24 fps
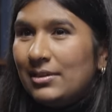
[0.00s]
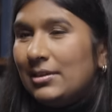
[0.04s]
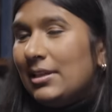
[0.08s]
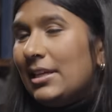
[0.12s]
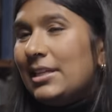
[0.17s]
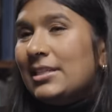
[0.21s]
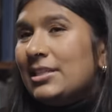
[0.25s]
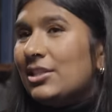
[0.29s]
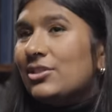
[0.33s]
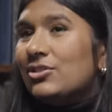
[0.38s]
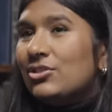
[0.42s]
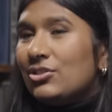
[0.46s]

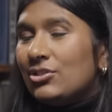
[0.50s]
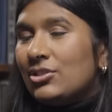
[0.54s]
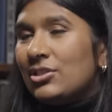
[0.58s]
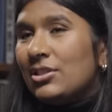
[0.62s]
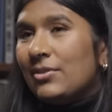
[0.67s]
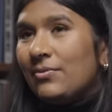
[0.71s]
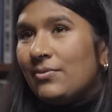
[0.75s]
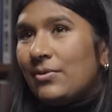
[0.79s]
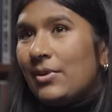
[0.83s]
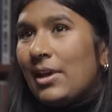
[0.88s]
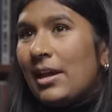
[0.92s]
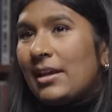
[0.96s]
Is it just the
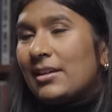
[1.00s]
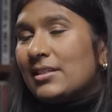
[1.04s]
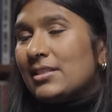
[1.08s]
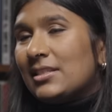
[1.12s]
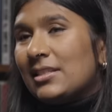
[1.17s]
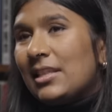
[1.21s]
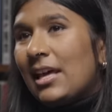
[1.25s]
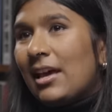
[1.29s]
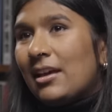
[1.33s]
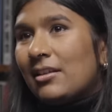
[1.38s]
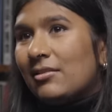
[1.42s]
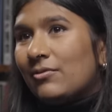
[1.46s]
fact
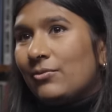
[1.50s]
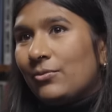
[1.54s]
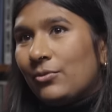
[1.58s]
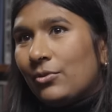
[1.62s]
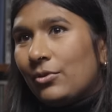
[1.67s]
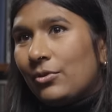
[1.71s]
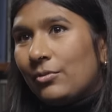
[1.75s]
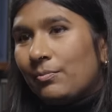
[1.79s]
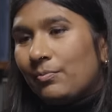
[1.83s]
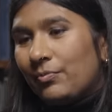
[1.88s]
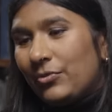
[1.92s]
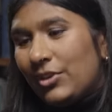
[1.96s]
that
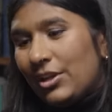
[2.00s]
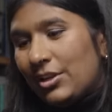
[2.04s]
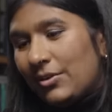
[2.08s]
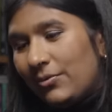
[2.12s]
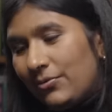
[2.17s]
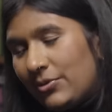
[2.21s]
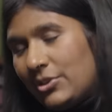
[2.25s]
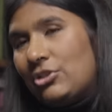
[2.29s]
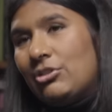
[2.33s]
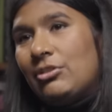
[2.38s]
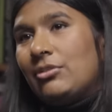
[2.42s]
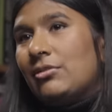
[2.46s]
for an
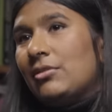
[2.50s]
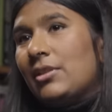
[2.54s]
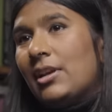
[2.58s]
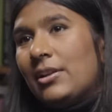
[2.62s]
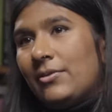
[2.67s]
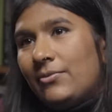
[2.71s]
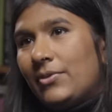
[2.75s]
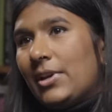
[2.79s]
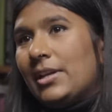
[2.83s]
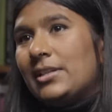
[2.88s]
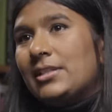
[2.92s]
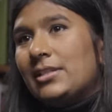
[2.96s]
efficient and
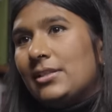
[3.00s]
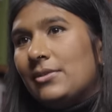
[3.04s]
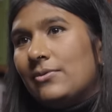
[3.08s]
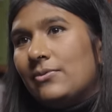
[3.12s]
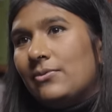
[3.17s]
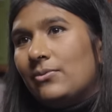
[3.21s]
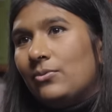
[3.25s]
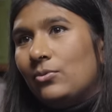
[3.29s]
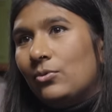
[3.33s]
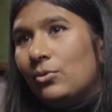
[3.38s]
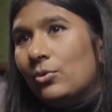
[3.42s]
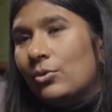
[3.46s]

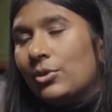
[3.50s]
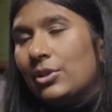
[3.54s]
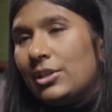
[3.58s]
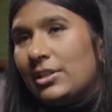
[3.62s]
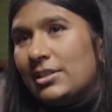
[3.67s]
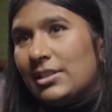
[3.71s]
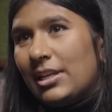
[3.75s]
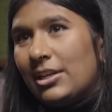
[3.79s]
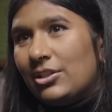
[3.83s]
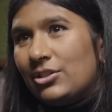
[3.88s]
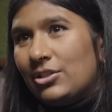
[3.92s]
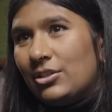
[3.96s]
effective
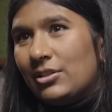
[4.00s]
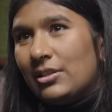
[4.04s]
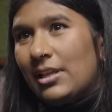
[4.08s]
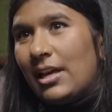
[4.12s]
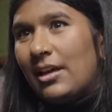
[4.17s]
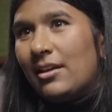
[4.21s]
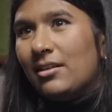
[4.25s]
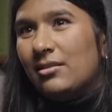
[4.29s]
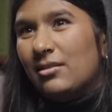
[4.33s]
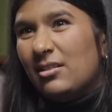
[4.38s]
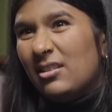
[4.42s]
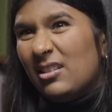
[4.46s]
organization
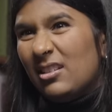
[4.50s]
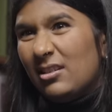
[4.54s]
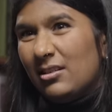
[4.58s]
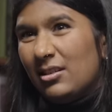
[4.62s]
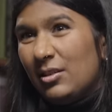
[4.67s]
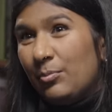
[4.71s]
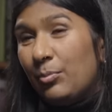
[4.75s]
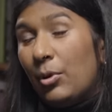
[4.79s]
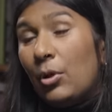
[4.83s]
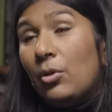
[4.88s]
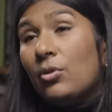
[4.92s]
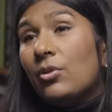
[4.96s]
that the
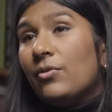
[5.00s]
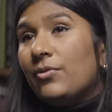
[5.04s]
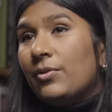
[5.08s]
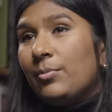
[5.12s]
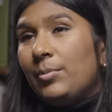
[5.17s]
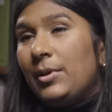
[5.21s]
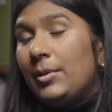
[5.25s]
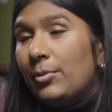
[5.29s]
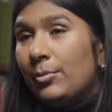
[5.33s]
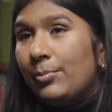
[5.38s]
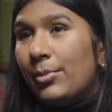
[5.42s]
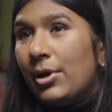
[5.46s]
bulk of the
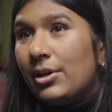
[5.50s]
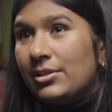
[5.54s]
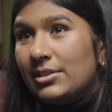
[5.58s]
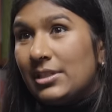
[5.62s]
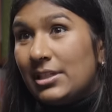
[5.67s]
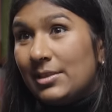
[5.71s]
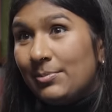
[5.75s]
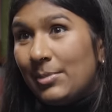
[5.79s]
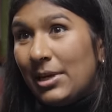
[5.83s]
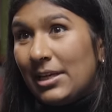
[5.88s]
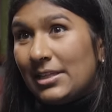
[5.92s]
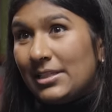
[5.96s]
people
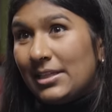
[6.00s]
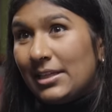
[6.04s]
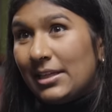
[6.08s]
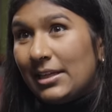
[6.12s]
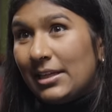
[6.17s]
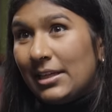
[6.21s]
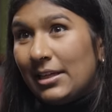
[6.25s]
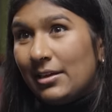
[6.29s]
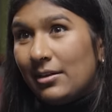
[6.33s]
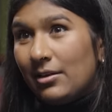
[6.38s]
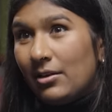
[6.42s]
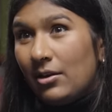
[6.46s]
participating in
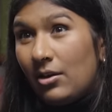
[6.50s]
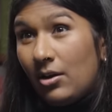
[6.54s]
it